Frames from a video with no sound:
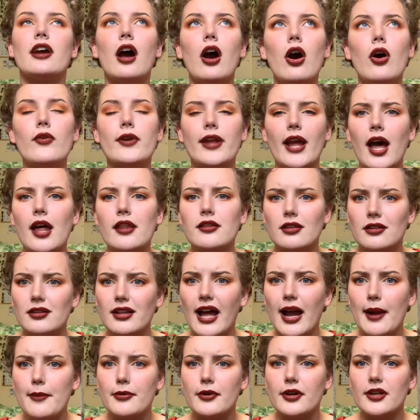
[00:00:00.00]
oh yeah, the
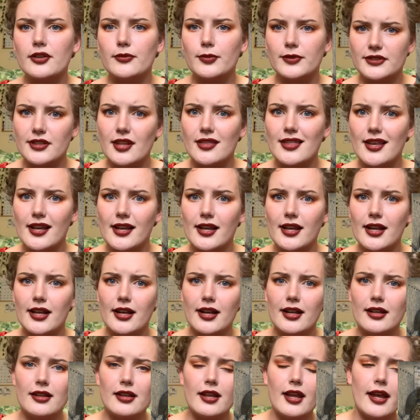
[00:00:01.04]
labyrinth was a thing in
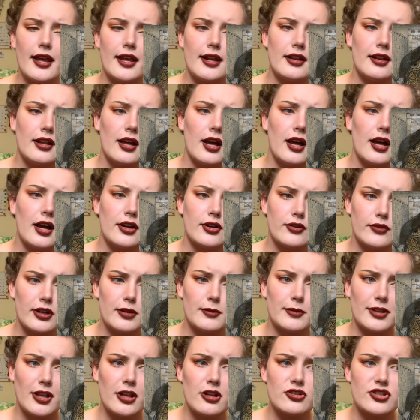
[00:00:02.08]
Greek
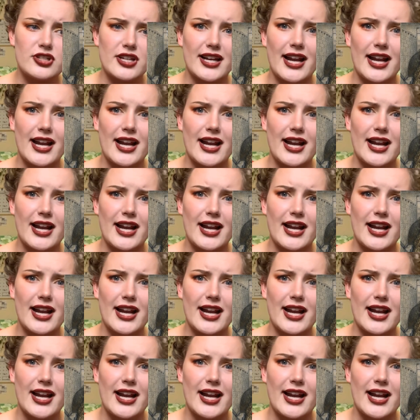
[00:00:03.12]
mythology.